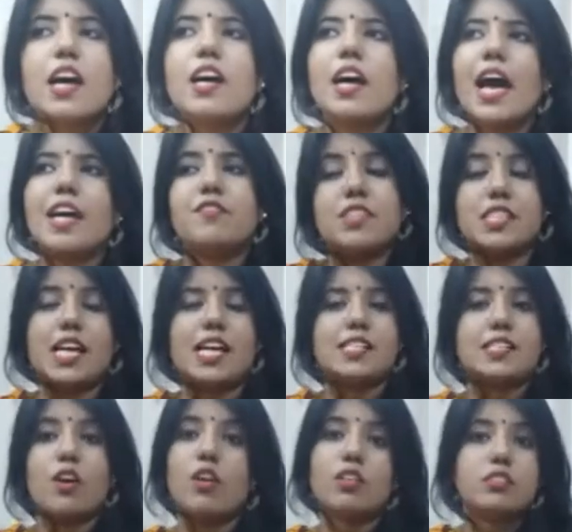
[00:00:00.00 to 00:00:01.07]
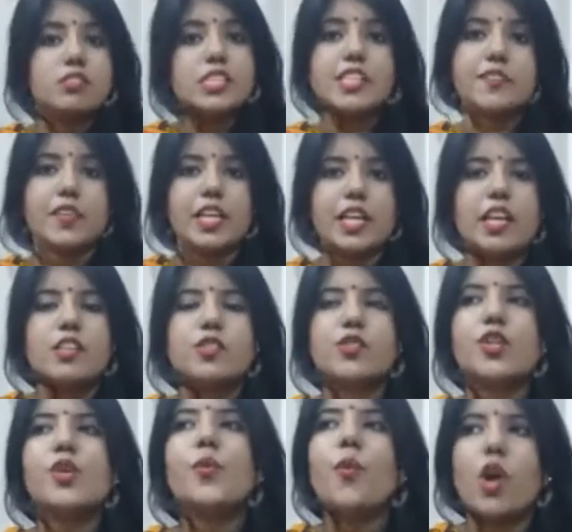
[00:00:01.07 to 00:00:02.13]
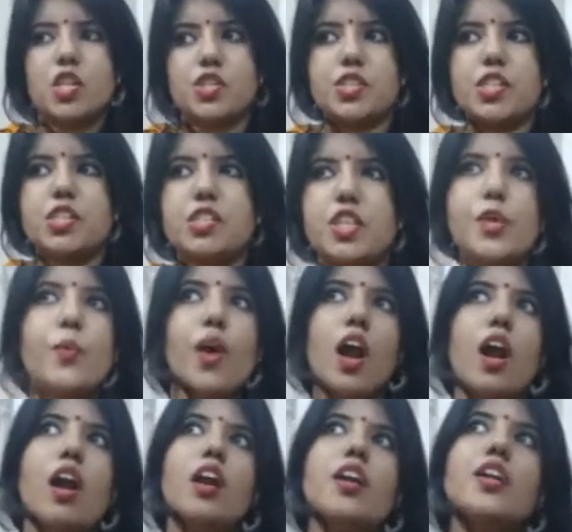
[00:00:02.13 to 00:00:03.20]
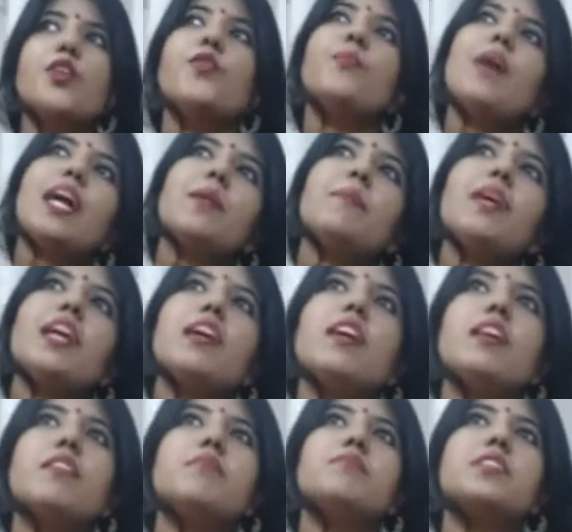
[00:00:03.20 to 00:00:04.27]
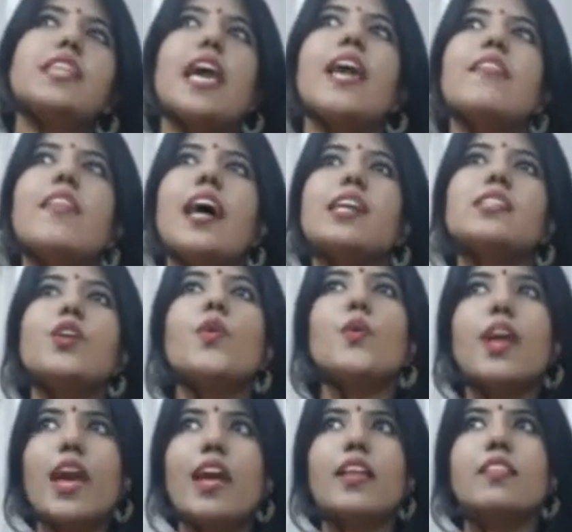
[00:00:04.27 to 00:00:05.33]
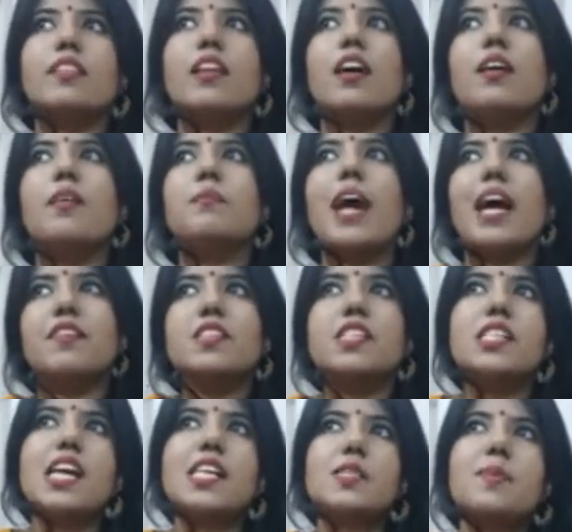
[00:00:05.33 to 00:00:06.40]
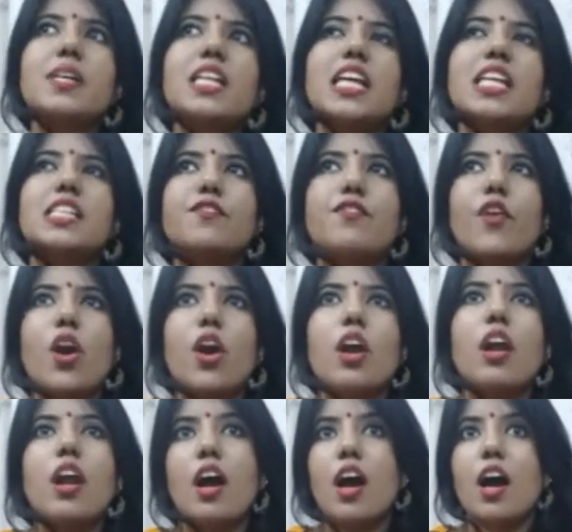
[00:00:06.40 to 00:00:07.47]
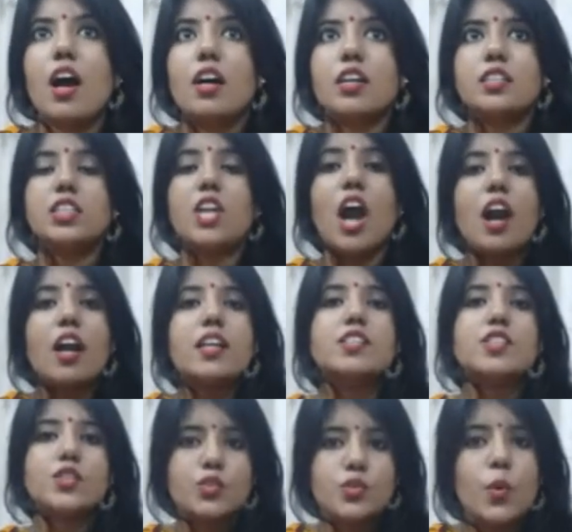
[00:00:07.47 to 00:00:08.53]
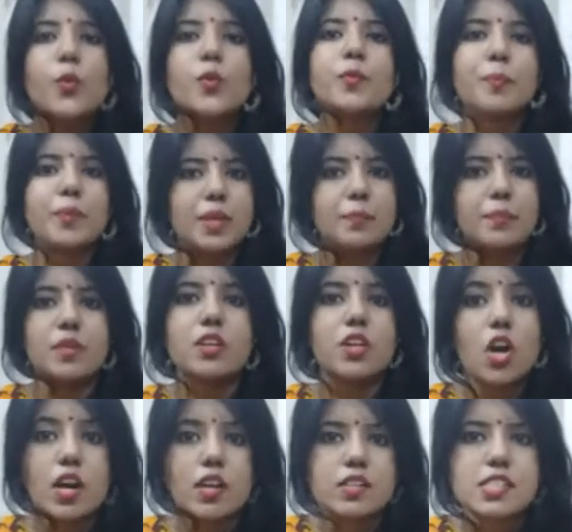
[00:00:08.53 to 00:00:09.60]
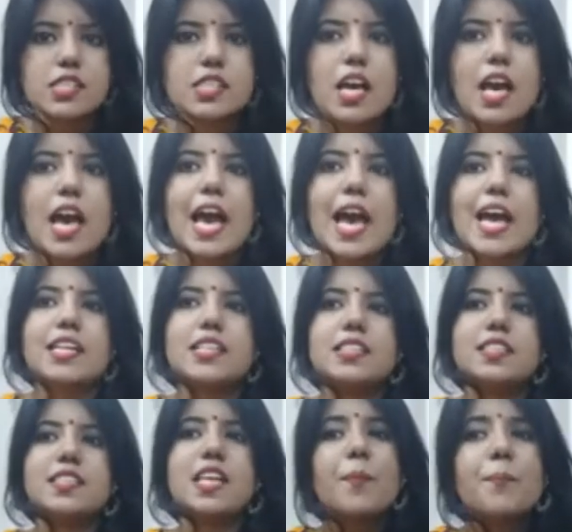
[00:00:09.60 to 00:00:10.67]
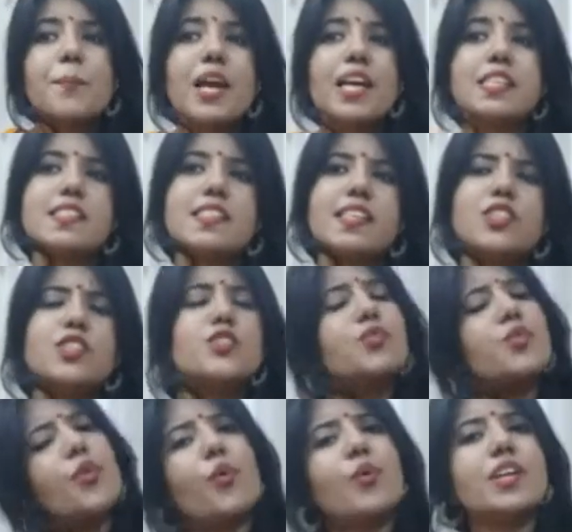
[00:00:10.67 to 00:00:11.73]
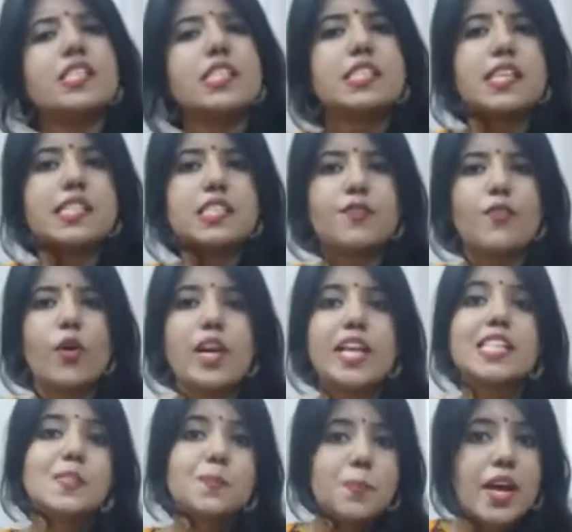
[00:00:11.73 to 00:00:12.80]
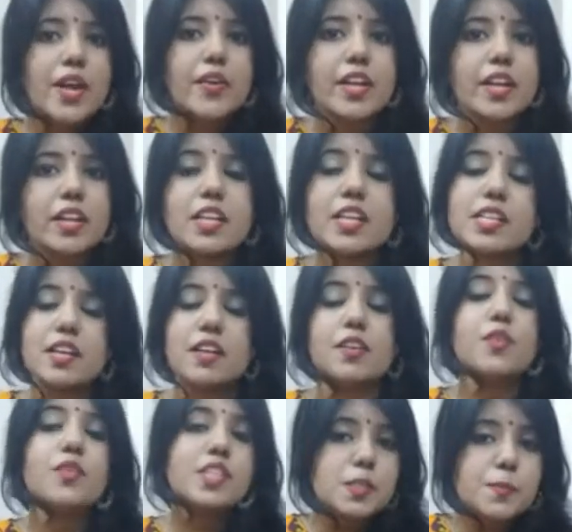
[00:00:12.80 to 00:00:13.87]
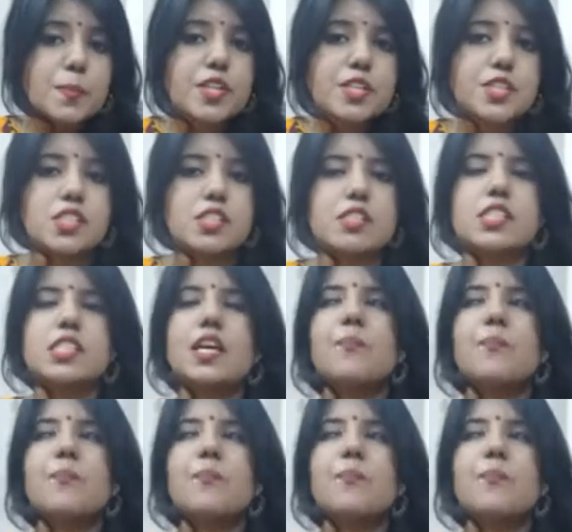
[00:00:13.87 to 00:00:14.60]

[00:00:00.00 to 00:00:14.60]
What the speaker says: advertised on TV. So you watch it, you might be saying that okay, the advertisement is for dark stone people, girls, and some might say no, it's for inspiring, inspirations.